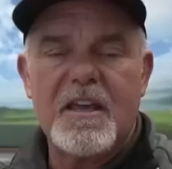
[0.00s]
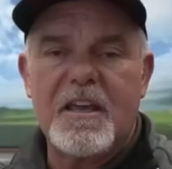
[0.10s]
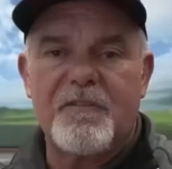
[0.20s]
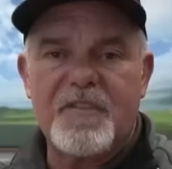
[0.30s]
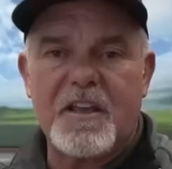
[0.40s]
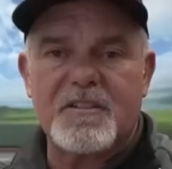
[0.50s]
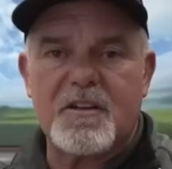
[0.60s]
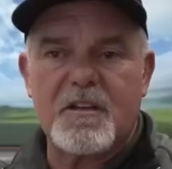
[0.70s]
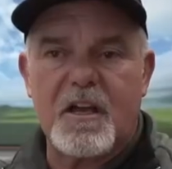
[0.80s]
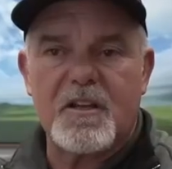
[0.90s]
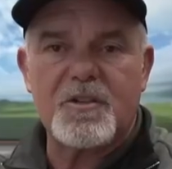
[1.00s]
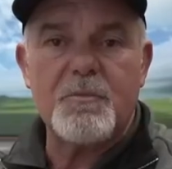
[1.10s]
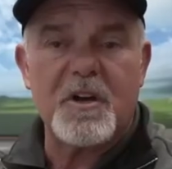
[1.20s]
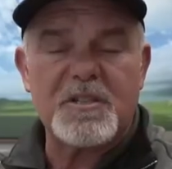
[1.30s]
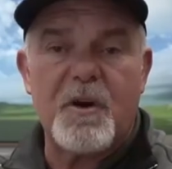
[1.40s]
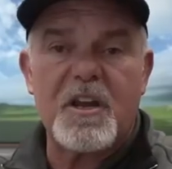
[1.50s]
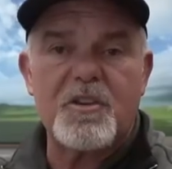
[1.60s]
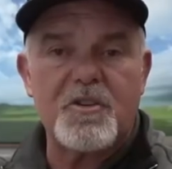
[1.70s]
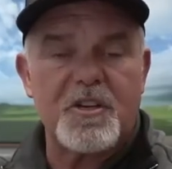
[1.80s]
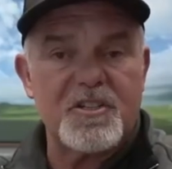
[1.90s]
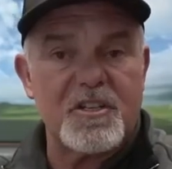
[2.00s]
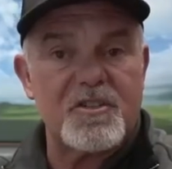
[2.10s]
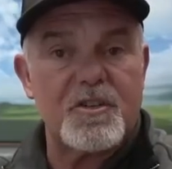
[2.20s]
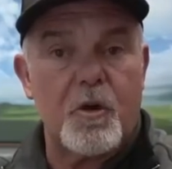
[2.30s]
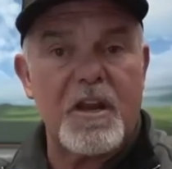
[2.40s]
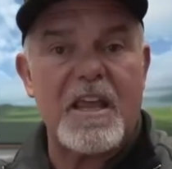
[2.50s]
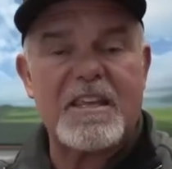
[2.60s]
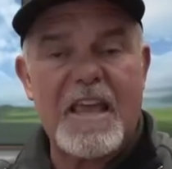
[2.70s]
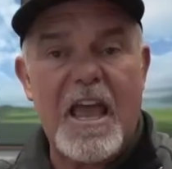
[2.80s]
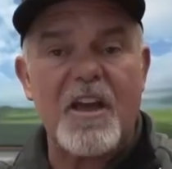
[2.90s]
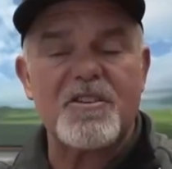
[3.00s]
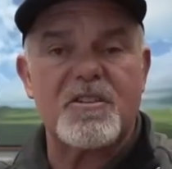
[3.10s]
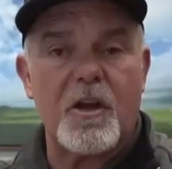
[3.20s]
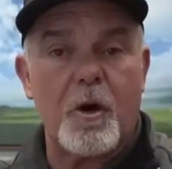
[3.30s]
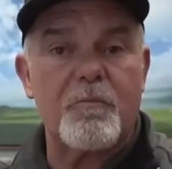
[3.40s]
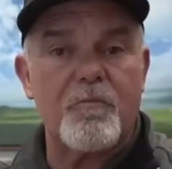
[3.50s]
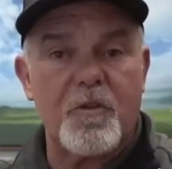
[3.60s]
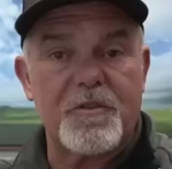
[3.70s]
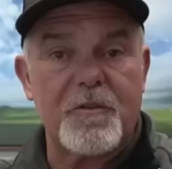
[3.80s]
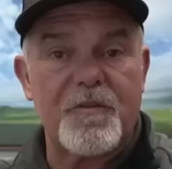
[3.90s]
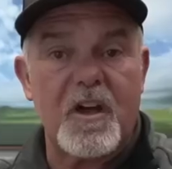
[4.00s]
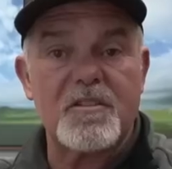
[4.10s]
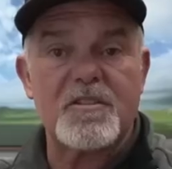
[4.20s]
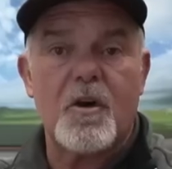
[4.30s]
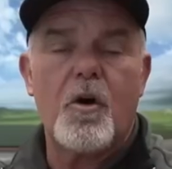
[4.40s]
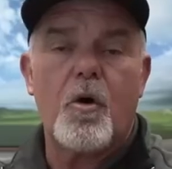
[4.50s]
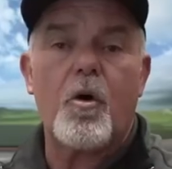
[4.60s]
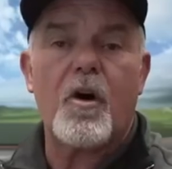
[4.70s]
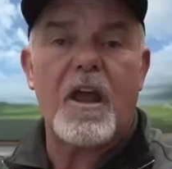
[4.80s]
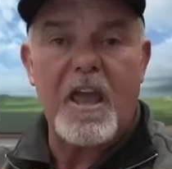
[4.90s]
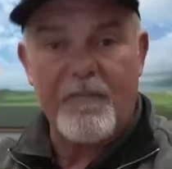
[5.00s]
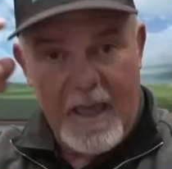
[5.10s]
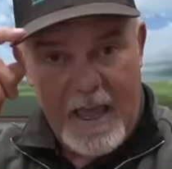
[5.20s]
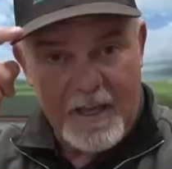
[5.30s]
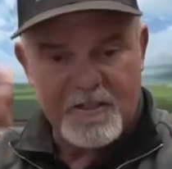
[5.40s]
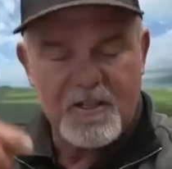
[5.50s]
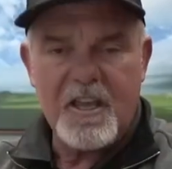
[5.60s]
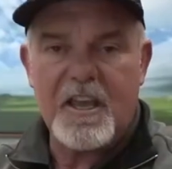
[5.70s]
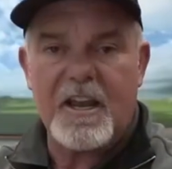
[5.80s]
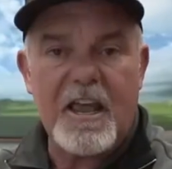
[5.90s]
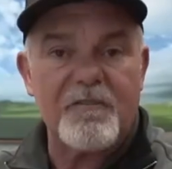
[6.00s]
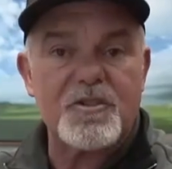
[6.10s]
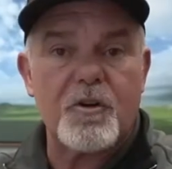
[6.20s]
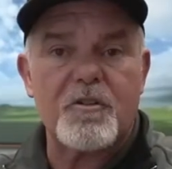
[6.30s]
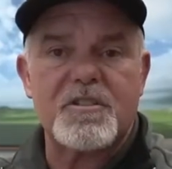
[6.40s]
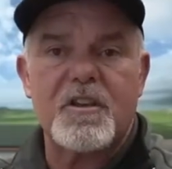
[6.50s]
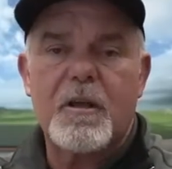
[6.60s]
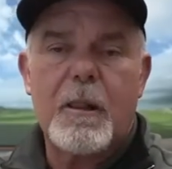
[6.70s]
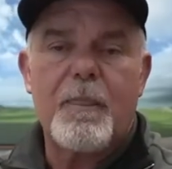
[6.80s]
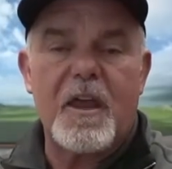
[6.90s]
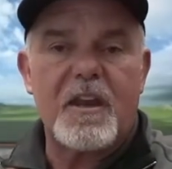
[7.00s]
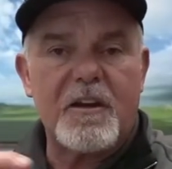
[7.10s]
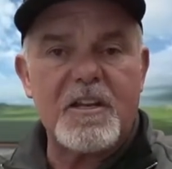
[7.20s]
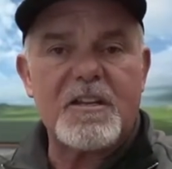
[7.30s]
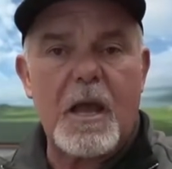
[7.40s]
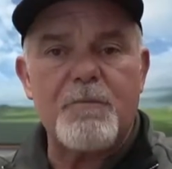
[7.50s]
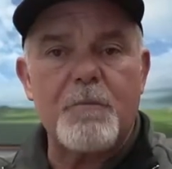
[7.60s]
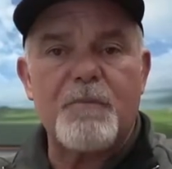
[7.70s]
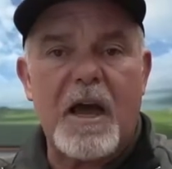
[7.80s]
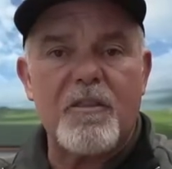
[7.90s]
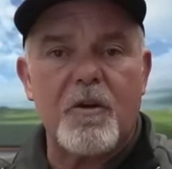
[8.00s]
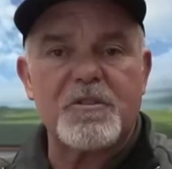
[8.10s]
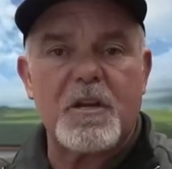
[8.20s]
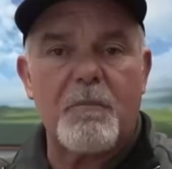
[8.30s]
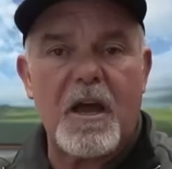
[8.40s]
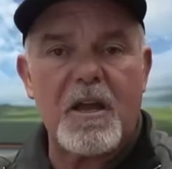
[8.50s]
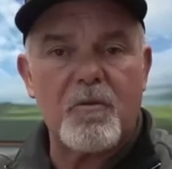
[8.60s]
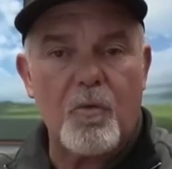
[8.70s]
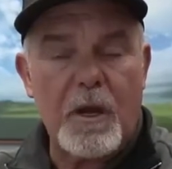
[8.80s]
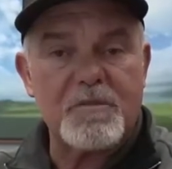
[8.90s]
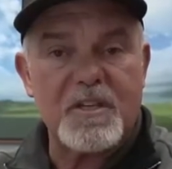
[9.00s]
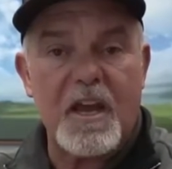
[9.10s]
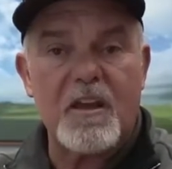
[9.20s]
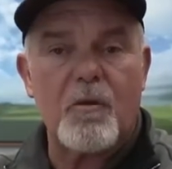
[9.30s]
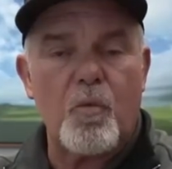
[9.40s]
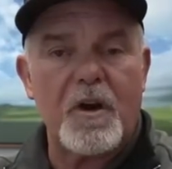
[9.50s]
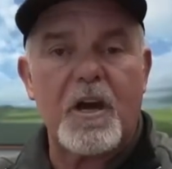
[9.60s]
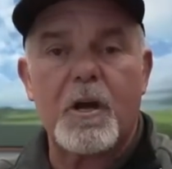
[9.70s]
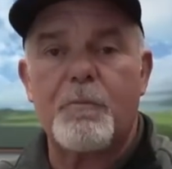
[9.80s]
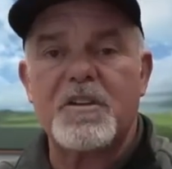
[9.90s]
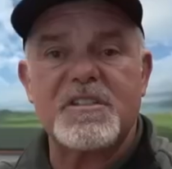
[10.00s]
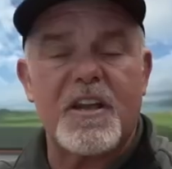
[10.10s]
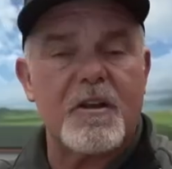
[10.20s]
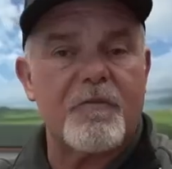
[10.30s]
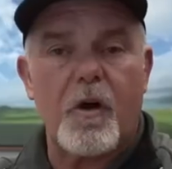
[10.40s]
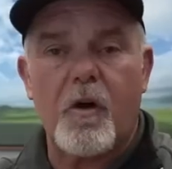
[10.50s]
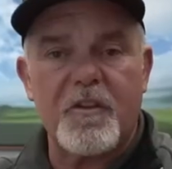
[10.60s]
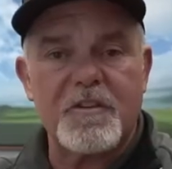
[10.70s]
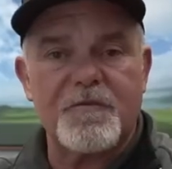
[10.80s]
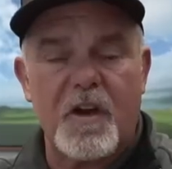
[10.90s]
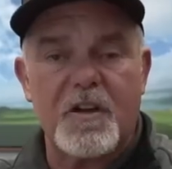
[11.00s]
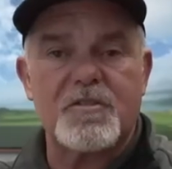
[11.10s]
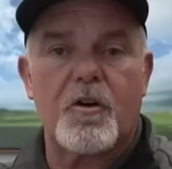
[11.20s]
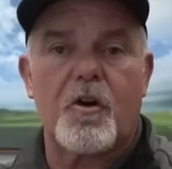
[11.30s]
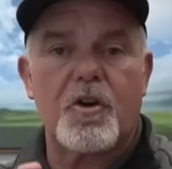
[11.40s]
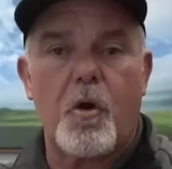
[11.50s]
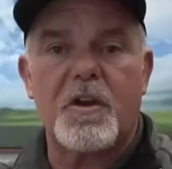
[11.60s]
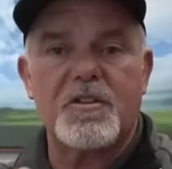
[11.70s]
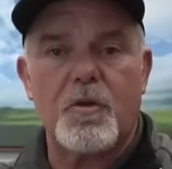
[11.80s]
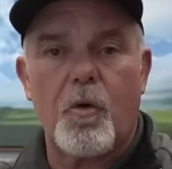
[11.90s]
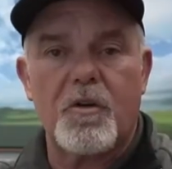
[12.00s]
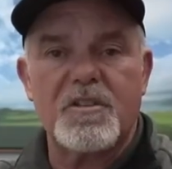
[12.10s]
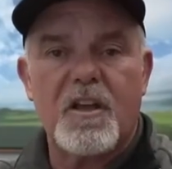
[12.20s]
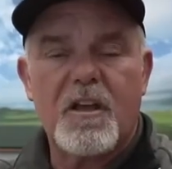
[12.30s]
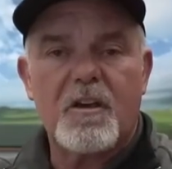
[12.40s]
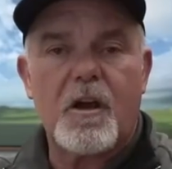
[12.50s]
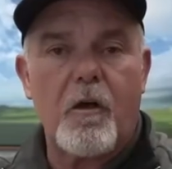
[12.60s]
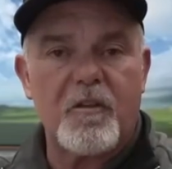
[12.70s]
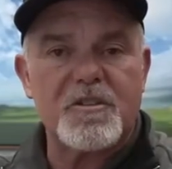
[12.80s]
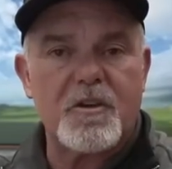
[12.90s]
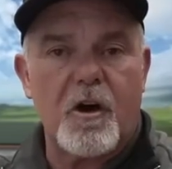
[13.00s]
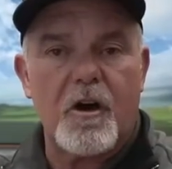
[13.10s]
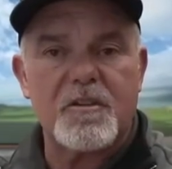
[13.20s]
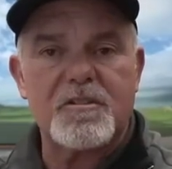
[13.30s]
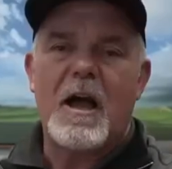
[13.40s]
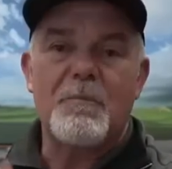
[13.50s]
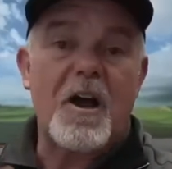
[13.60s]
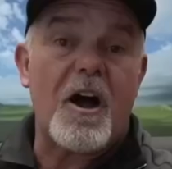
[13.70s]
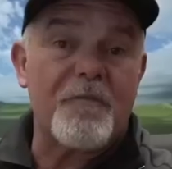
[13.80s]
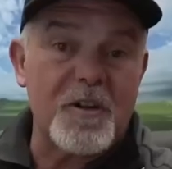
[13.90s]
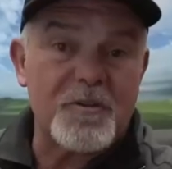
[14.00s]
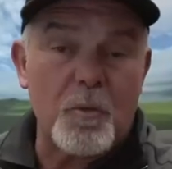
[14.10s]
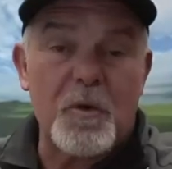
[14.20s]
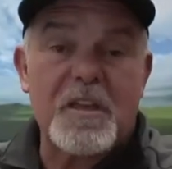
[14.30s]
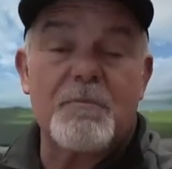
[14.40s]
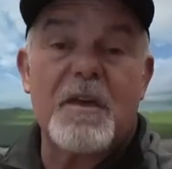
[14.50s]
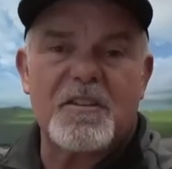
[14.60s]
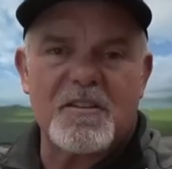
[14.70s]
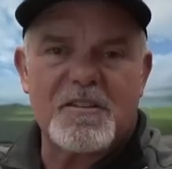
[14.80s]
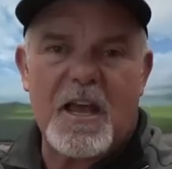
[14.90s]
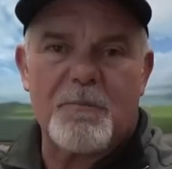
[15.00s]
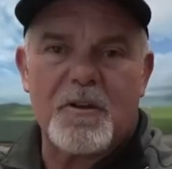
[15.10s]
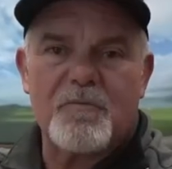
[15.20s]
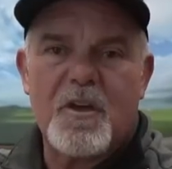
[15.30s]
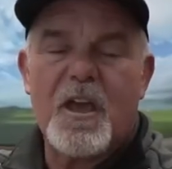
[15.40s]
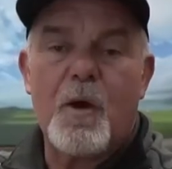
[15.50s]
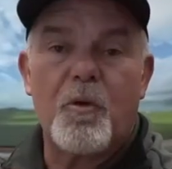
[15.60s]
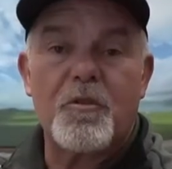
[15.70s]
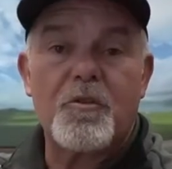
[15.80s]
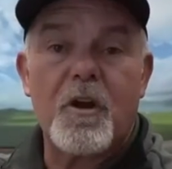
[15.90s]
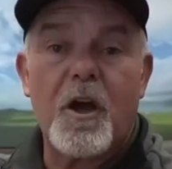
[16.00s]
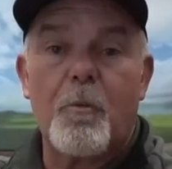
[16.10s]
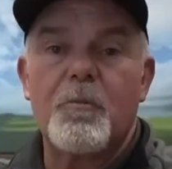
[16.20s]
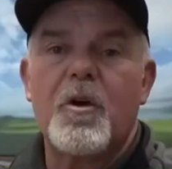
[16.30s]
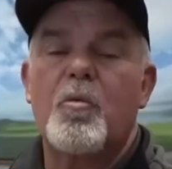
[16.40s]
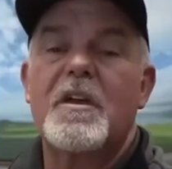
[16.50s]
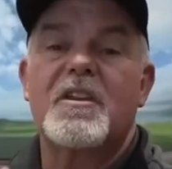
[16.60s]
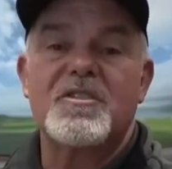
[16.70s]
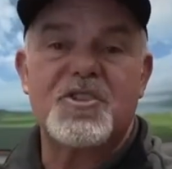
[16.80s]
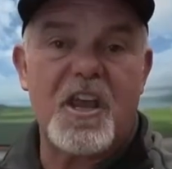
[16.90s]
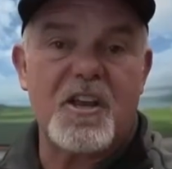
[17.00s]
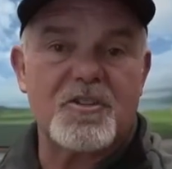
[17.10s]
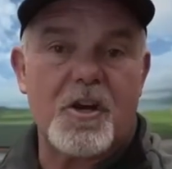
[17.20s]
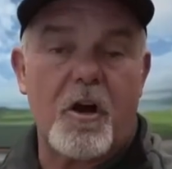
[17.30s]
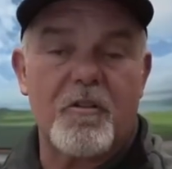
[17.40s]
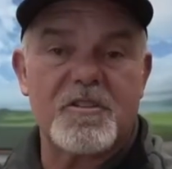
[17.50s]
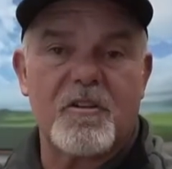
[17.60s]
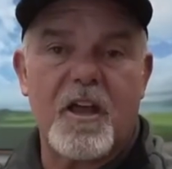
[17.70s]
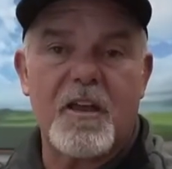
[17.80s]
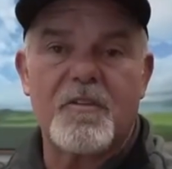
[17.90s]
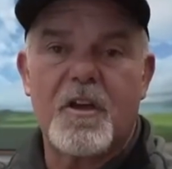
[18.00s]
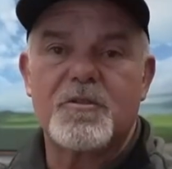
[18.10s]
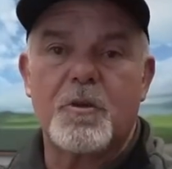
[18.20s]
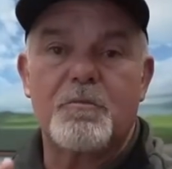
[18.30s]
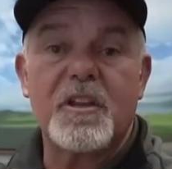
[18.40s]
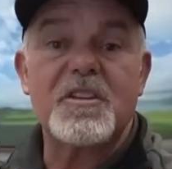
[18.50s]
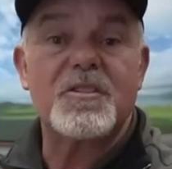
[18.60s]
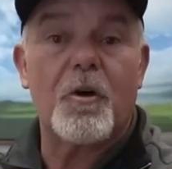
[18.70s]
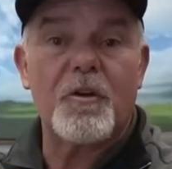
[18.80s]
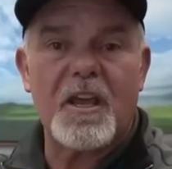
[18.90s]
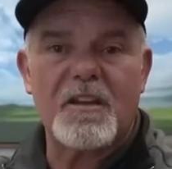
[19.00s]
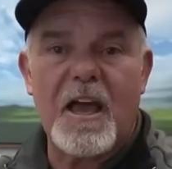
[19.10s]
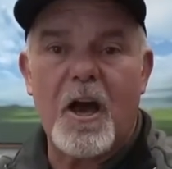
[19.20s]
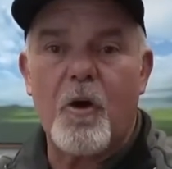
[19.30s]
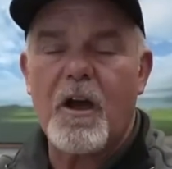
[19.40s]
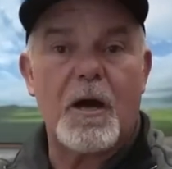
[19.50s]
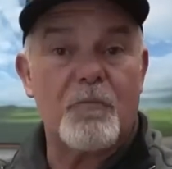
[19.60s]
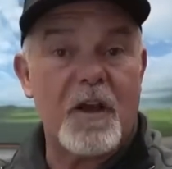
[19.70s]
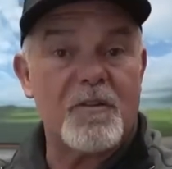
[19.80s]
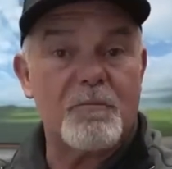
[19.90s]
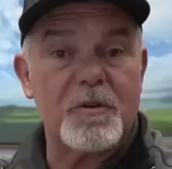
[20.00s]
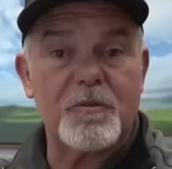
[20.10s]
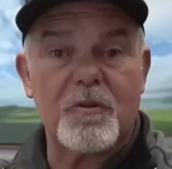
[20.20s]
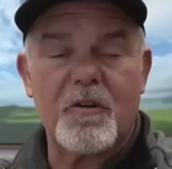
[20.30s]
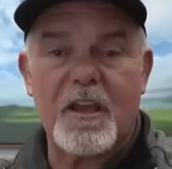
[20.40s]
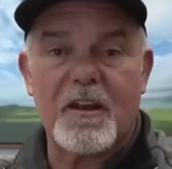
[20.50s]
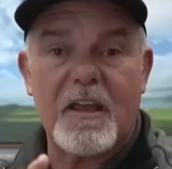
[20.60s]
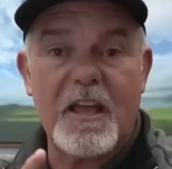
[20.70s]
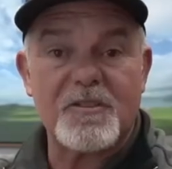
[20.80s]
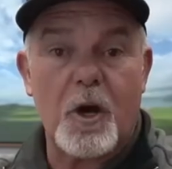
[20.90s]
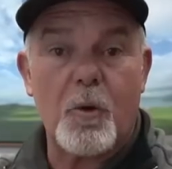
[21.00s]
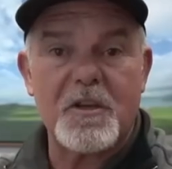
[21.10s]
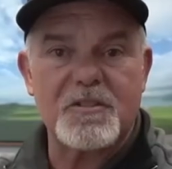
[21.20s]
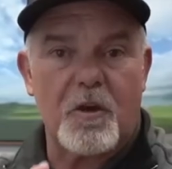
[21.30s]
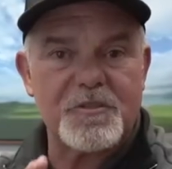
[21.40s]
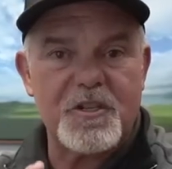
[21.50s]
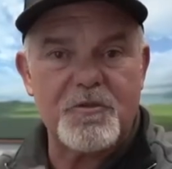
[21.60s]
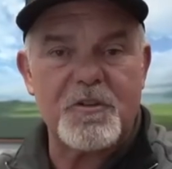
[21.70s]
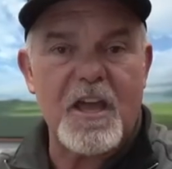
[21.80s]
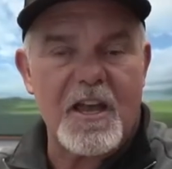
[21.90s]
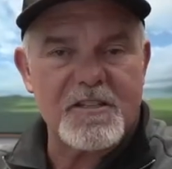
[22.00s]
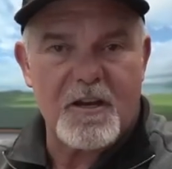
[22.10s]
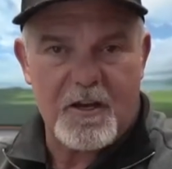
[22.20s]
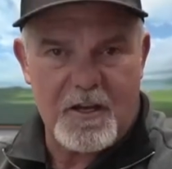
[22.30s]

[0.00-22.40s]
If that's uh, too much money, you can just donate cash to help with the funds, or I have hats and I have shirts that anytime you buy those on my website, 100% of all these funds are going towards Colin's cause. I'm confident that we can make this happen. And with your help, we can change Colin's life. So please donate now. I'm Brad the Builder, and as always, I'll see you guys